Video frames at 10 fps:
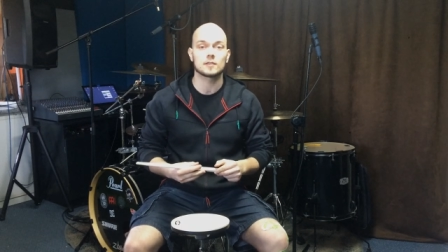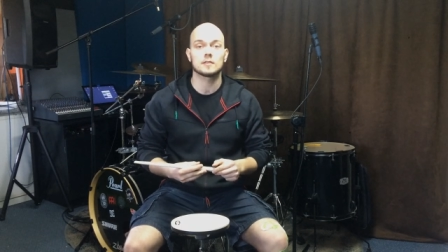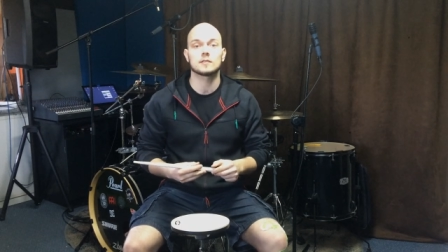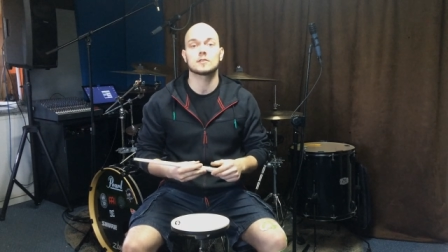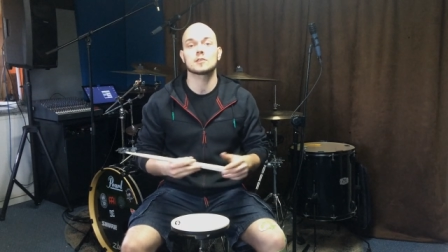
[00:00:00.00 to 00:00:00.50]
is
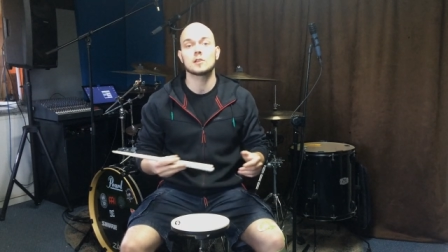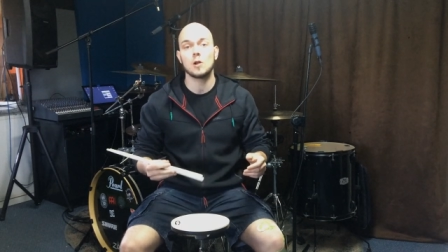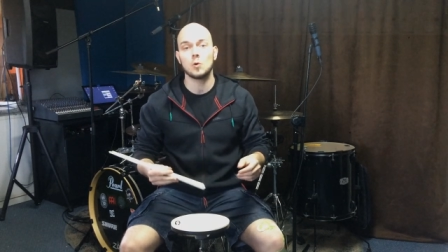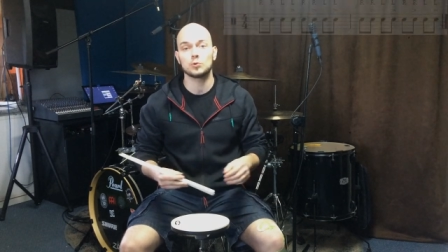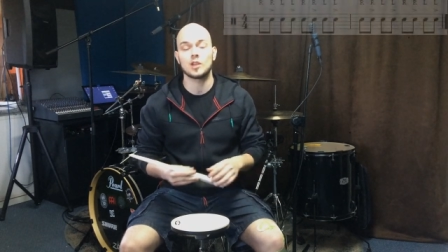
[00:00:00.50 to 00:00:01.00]
a
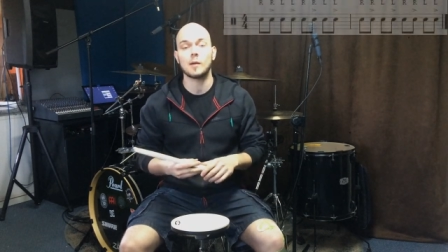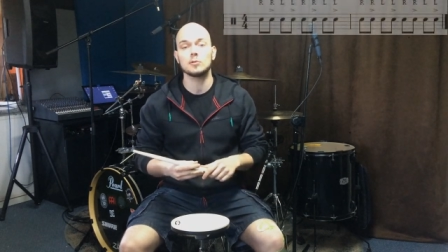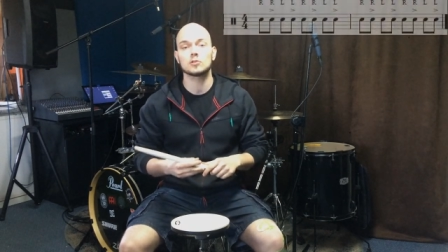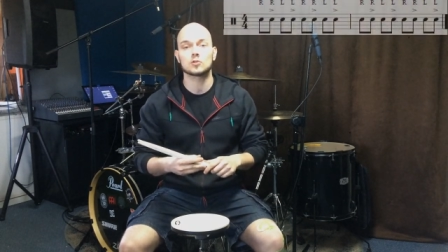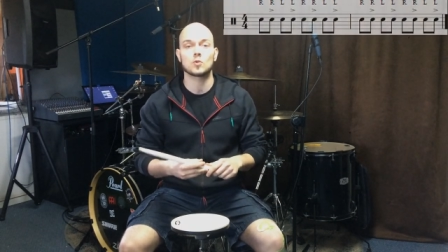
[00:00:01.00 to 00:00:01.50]
slow
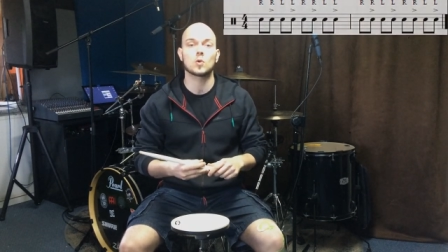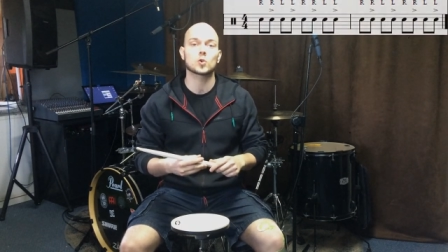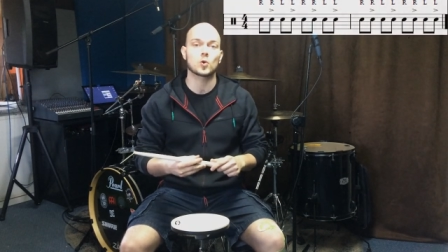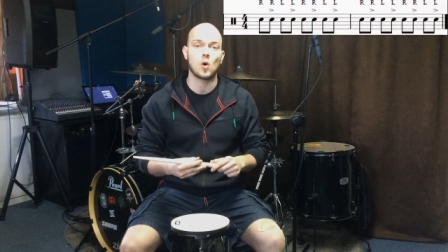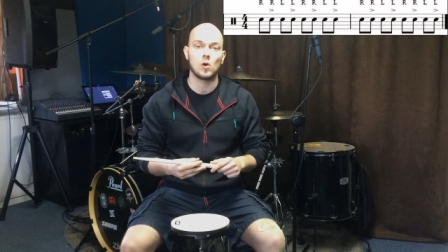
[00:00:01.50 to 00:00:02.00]
double
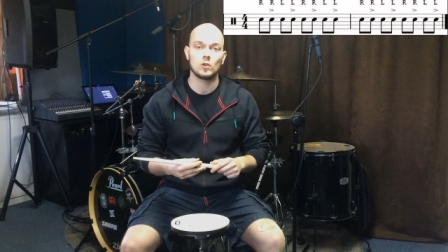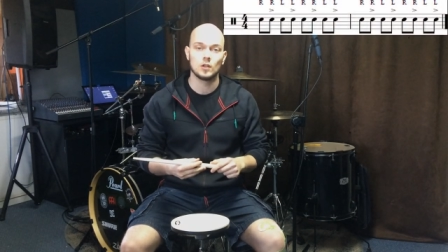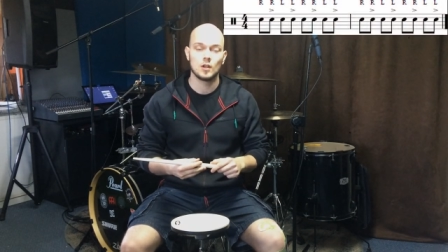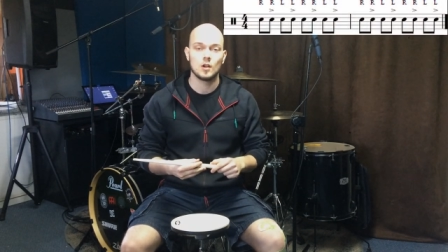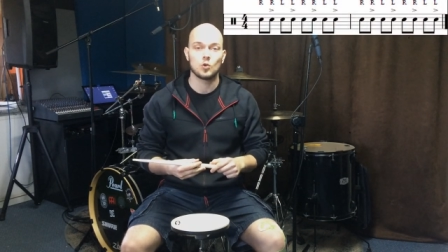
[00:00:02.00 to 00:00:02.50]
stroke
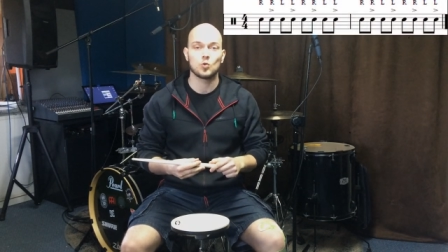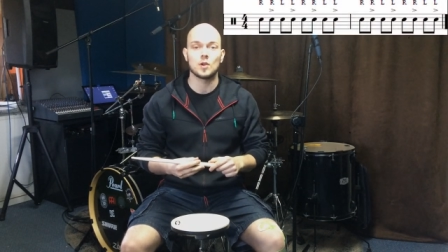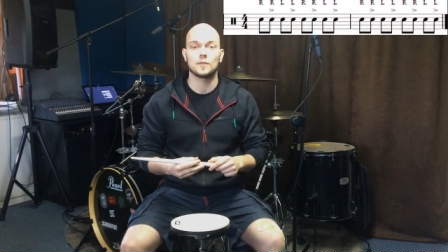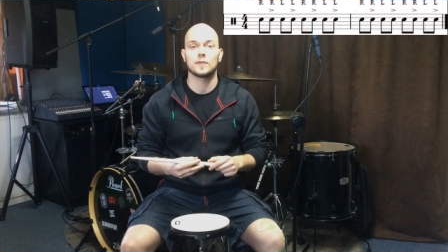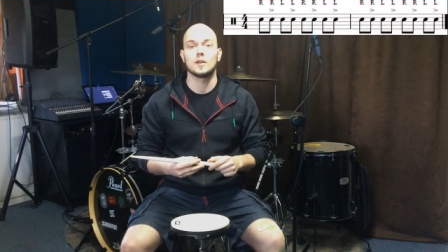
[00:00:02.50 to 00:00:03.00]
roll
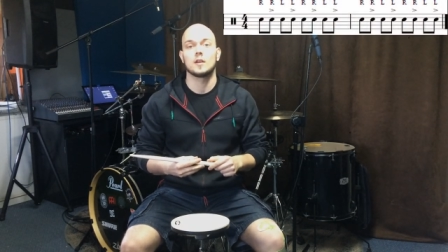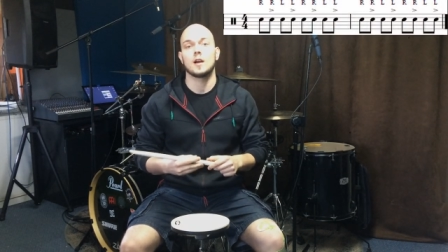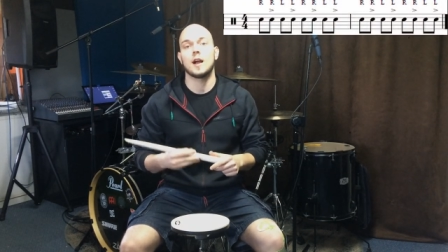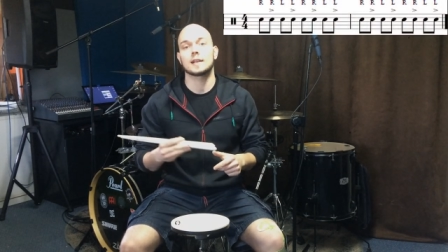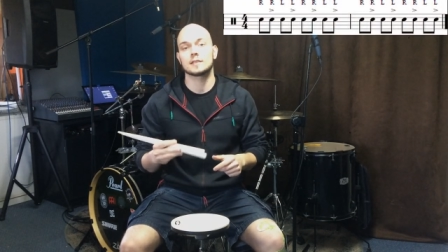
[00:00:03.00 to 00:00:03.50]
with
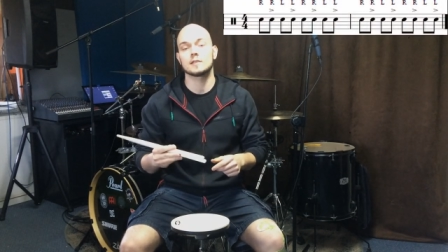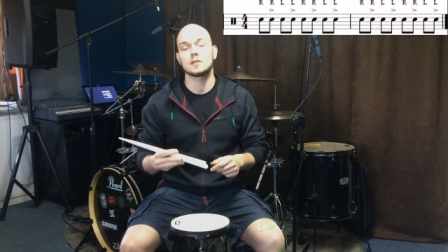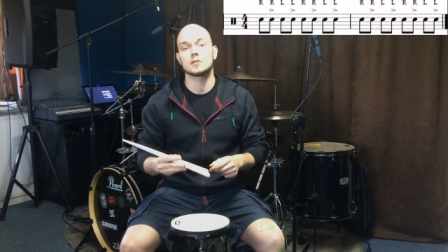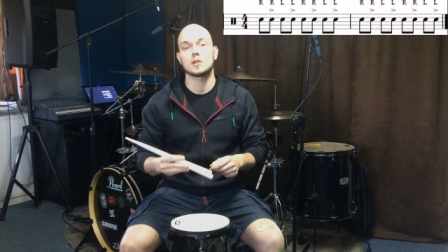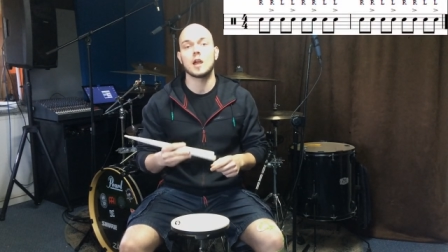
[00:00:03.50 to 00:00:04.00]

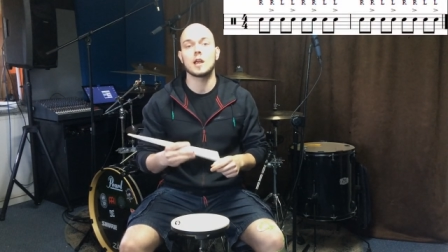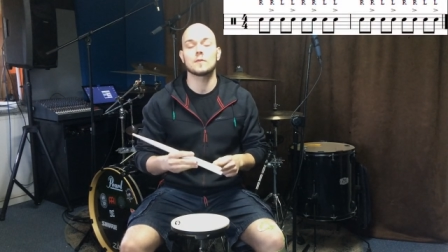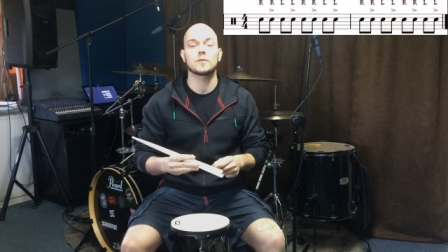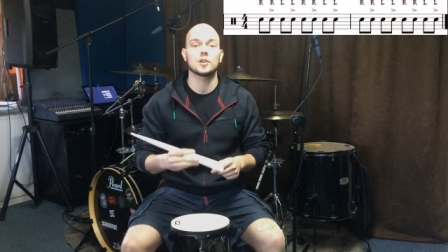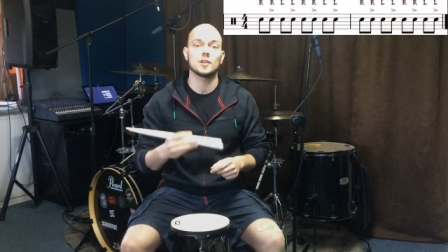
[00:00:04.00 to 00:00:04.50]
accented
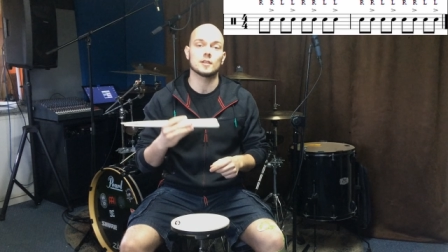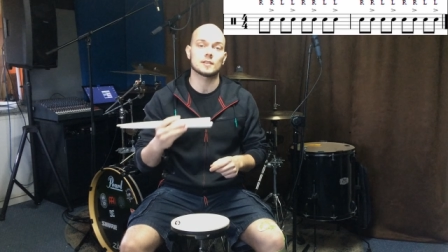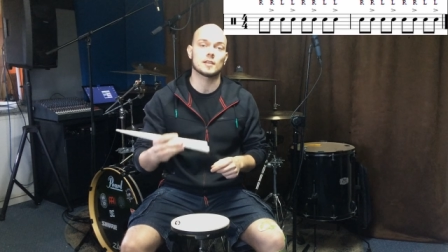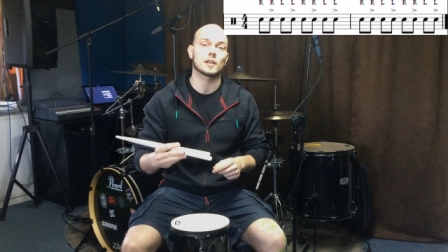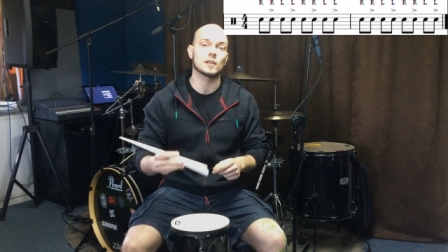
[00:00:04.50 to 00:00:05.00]
every
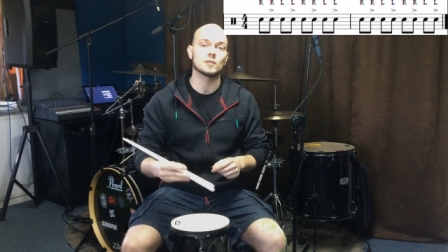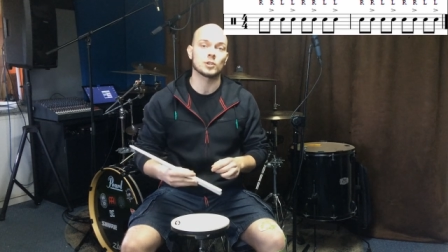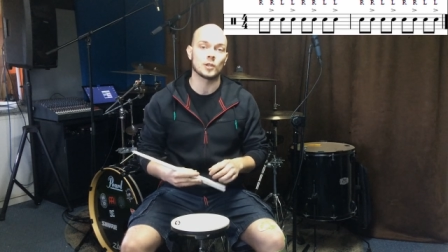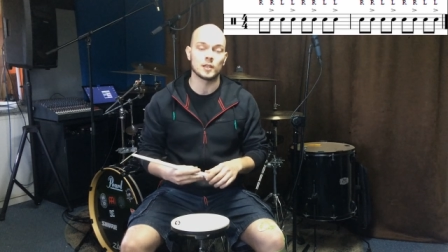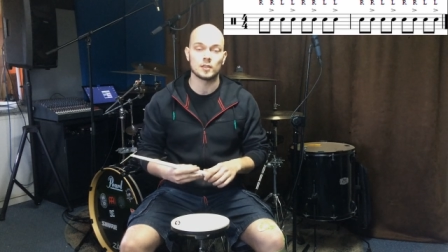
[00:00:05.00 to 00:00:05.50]

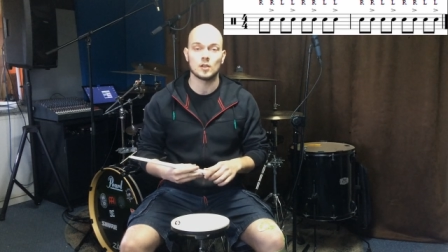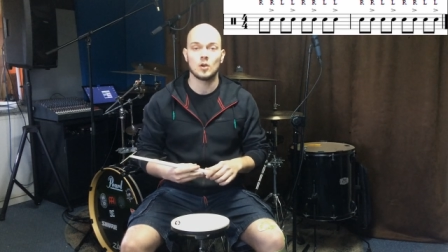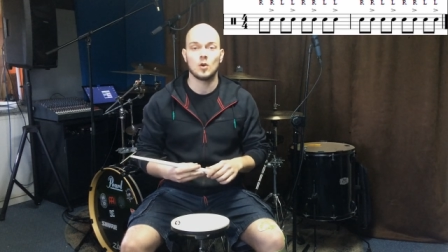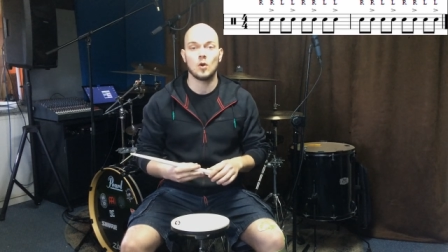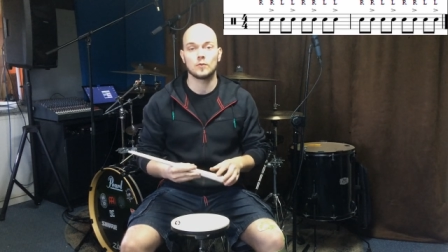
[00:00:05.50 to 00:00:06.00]
second hit
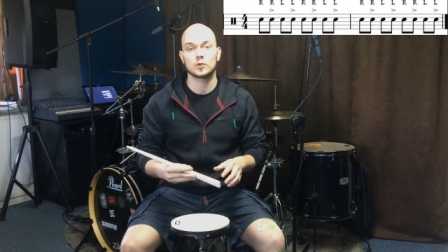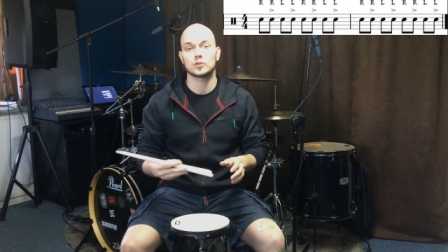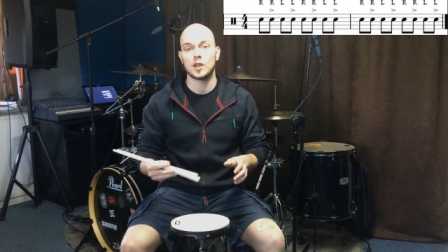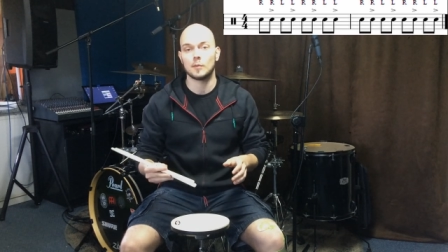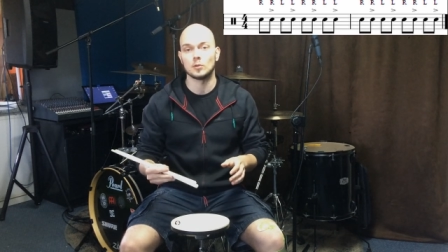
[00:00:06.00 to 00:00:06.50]
of
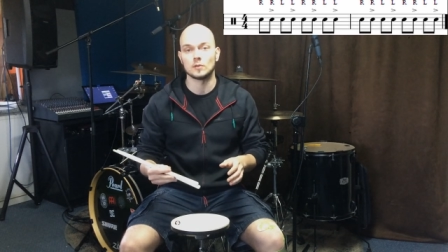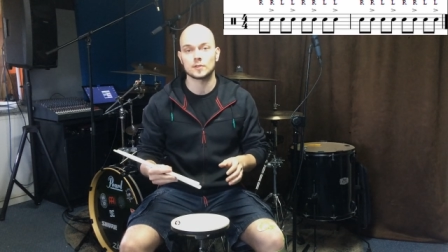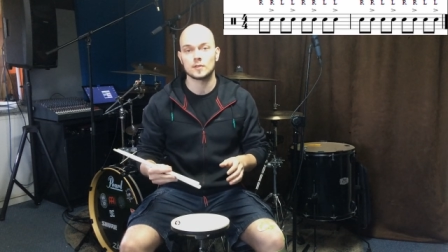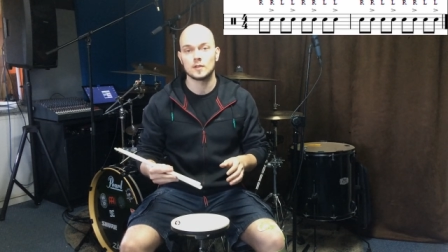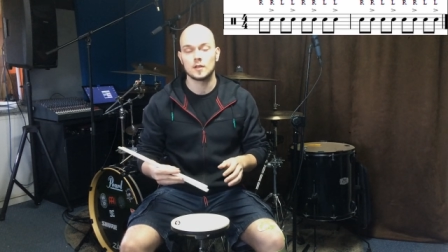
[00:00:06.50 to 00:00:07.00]
your
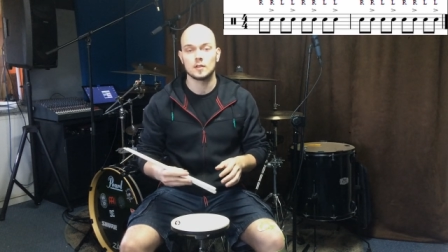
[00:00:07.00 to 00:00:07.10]
doubles.